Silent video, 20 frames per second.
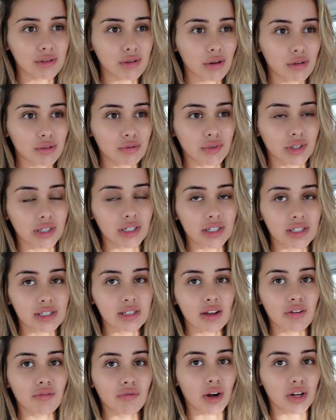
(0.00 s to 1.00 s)
So I was really
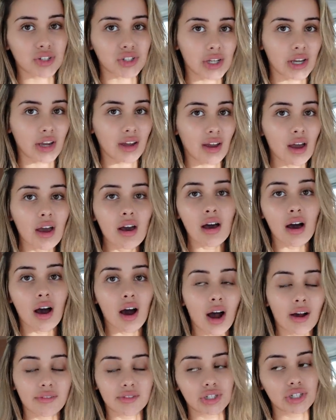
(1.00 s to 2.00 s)
just like rushing
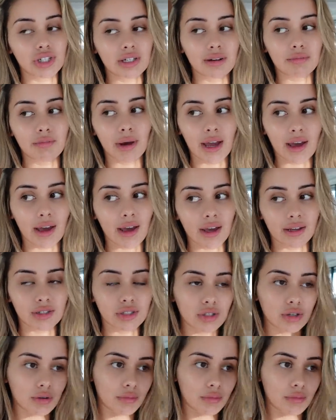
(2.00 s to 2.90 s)
after she did my hair to